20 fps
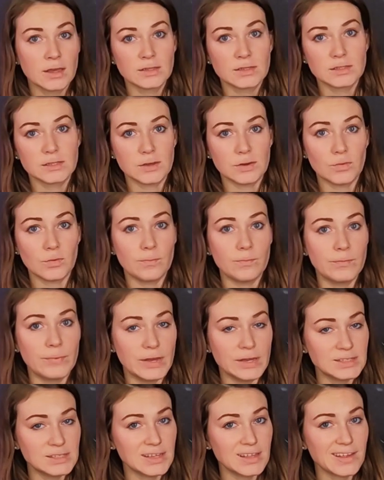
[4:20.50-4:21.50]
So
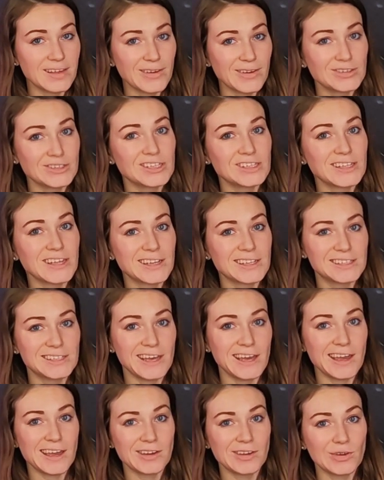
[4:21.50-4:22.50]
basically you're just like
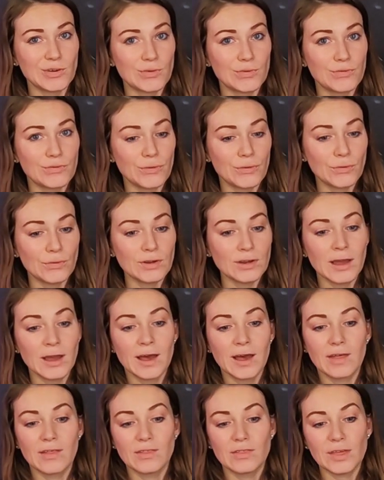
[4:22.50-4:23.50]
taking your phone,
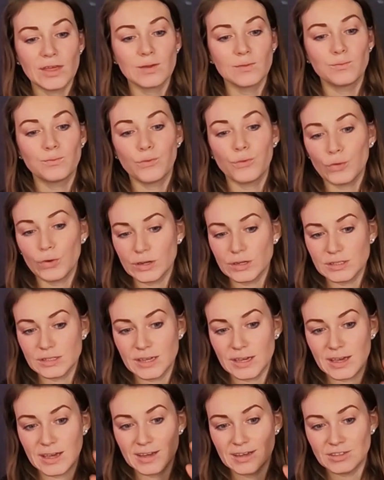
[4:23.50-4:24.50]
then
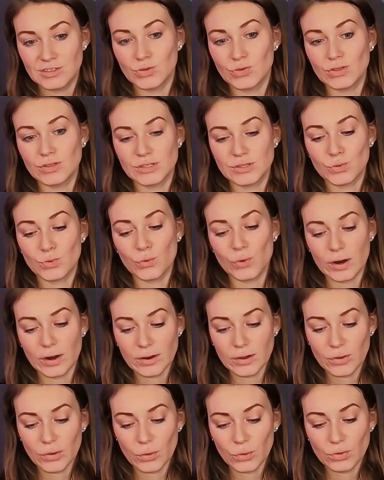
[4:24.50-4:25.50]
pointing it to this
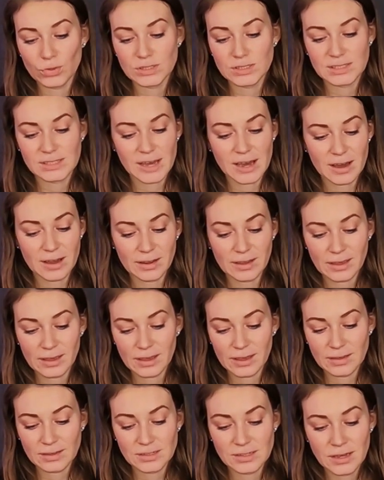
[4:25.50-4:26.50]
QR code, scanning
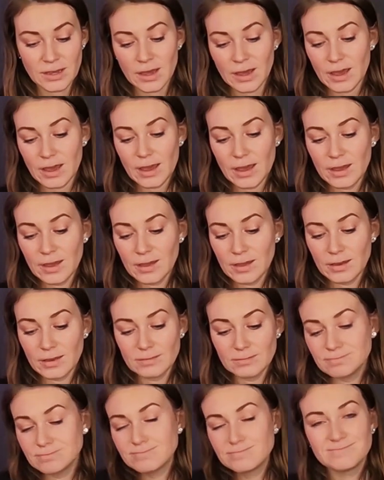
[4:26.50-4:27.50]
it
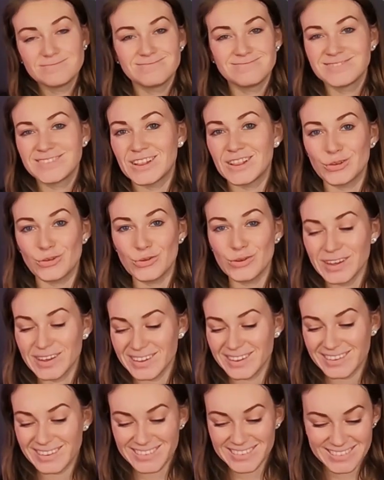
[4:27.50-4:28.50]
and
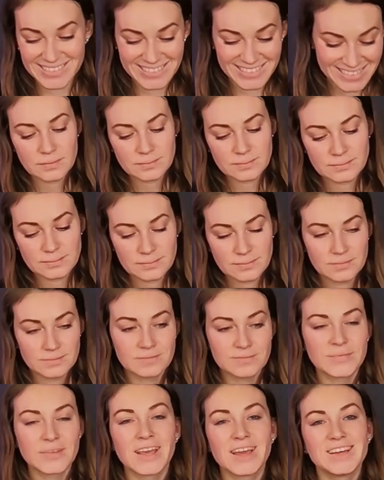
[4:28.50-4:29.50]
loading.
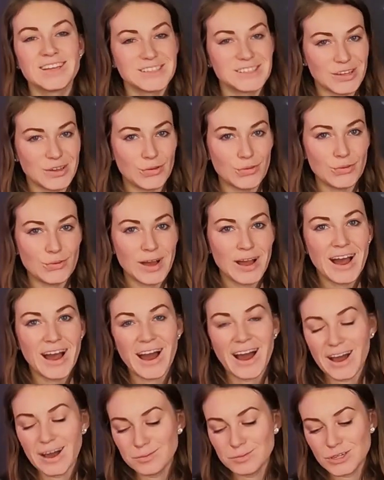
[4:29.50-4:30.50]
So
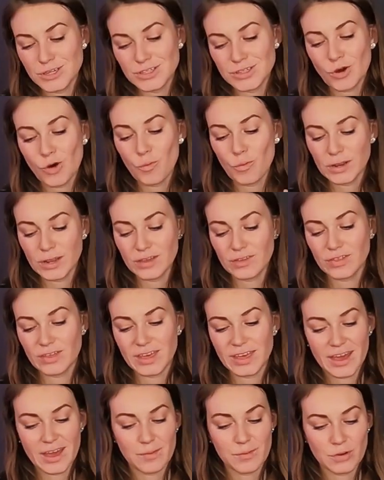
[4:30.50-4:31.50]
I'm just opening the
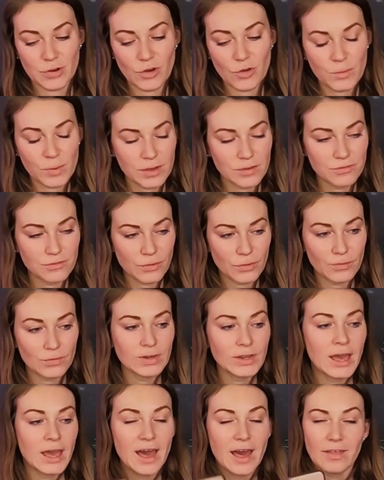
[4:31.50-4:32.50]
camera on my
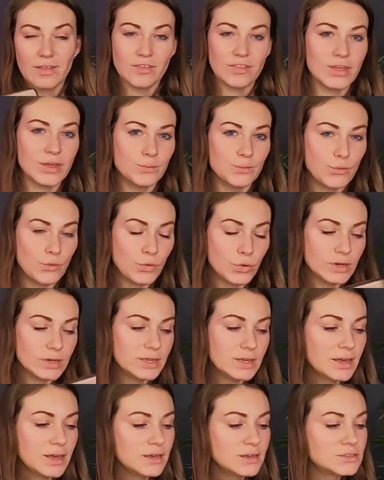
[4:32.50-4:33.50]
phone and then
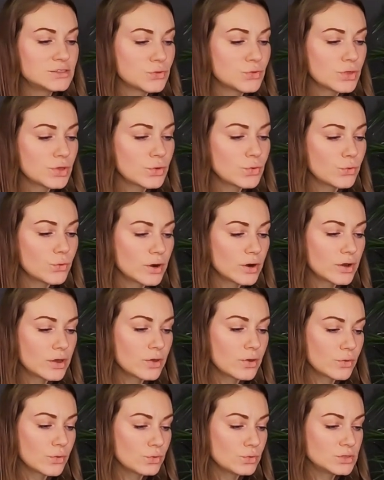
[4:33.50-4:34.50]
pointing it to the QR
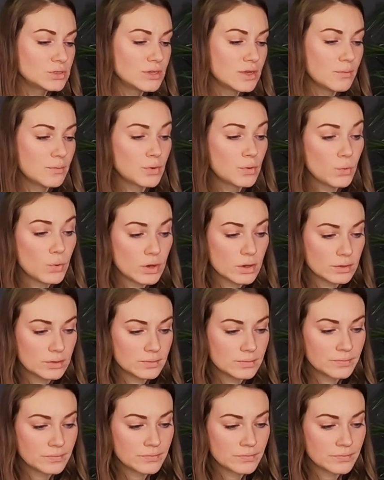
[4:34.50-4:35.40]
code number 1.